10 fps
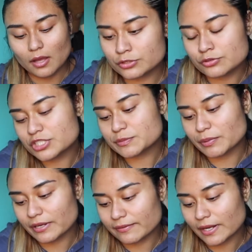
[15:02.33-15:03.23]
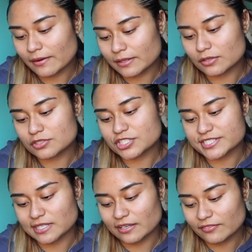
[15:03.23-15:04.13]
you just put it there and then you
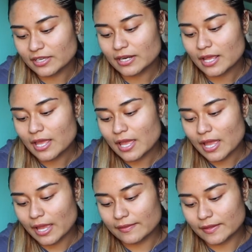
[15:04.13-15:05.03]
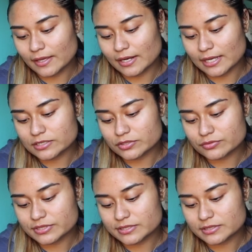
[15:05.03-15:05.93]
just save it. And then
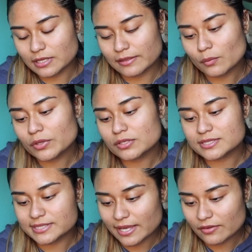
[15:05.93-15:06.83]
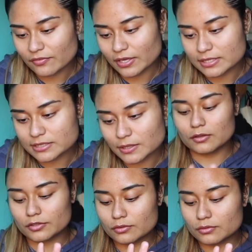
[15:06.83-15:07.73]
when you save it,
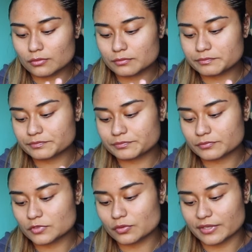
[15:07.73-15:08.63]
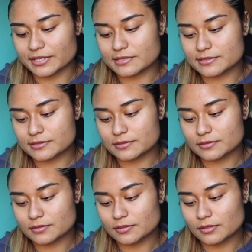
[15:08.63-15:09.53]
you do this.
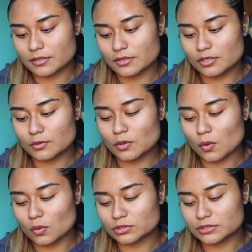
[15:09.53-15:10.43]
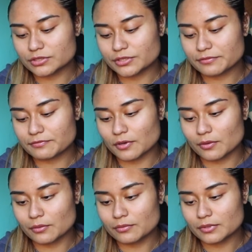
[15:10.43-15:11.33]
You would hold onto your
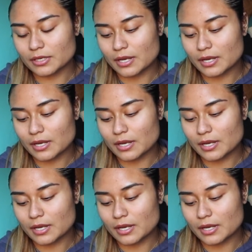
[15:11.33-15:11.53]
phone,